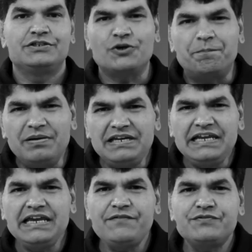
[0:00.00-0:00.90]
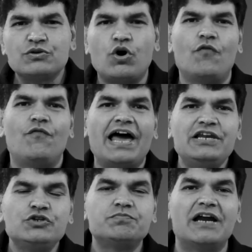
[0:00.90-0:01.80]
Your beliefs or
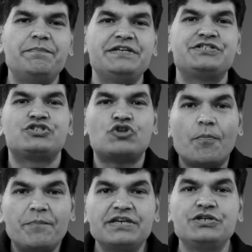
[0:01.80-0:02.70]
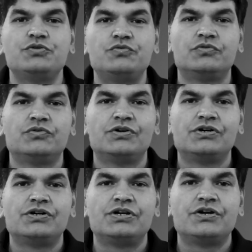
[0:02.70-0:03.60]
values might be stopping you
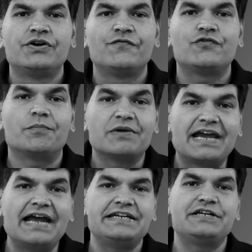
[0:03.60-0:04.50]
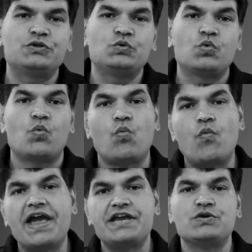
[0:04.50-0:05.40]
from getting to
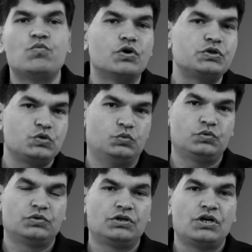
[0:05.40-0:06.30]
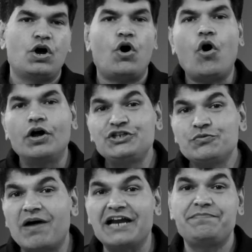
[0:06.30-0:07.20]
where you want to. Or you
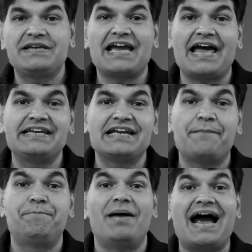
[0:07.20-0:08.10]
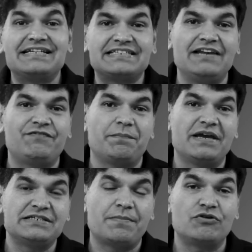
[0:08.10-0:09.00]
might be carrying a bad
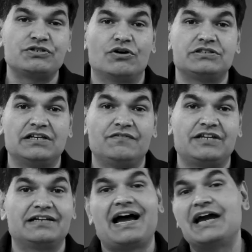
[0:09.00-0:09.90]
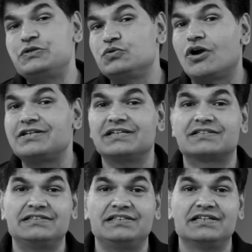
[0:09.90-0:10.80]
self-image about yourself, that I do not
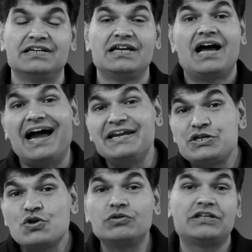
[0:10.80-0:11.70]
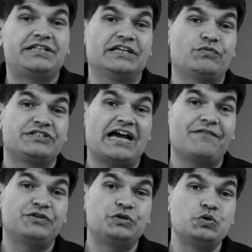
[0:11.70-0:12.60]
succeed. I know the things which I
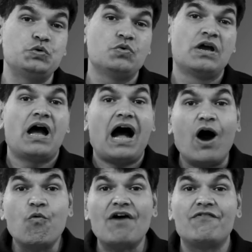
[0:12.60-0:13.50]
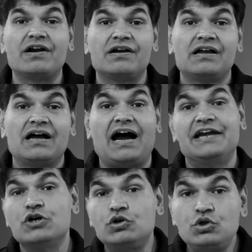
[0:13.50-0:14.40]
have to do, however, I
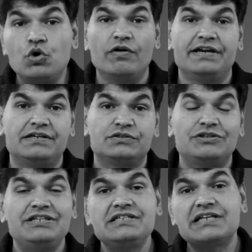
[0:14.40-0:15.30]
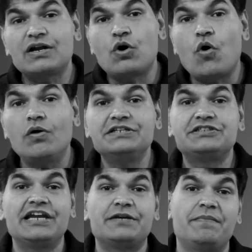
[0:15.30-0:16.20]
don't do it. So these are all
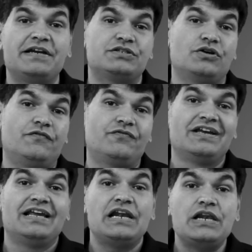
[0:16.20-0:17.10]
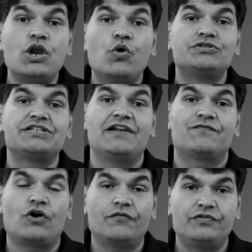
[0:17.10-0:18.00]
statements of low
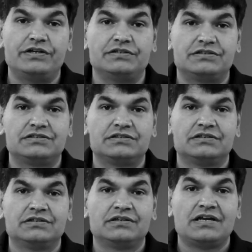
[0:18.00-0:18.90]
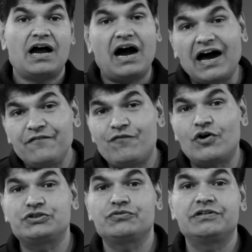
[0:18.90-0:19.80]
self-confidence.
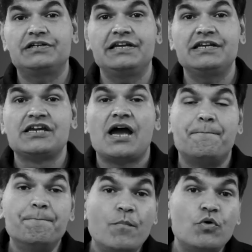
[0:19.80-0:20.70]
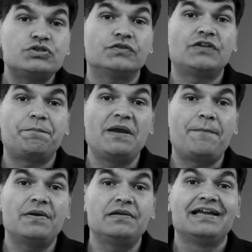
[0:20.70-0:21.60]
Unfortunately, most of the
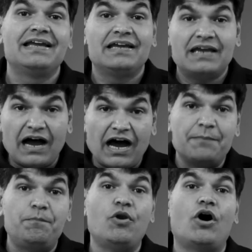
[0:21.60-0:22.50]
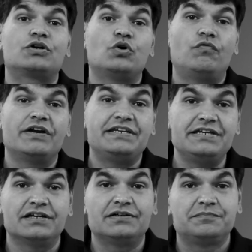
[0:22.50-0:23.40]
people are blocked over
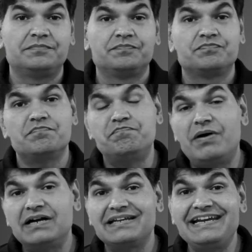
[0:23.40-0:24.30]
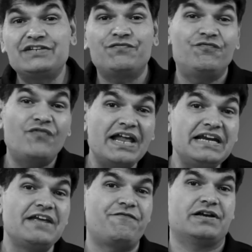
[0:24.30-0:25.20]
here, but it's
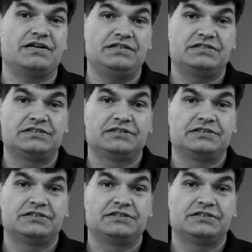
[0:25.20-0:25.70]
very difficult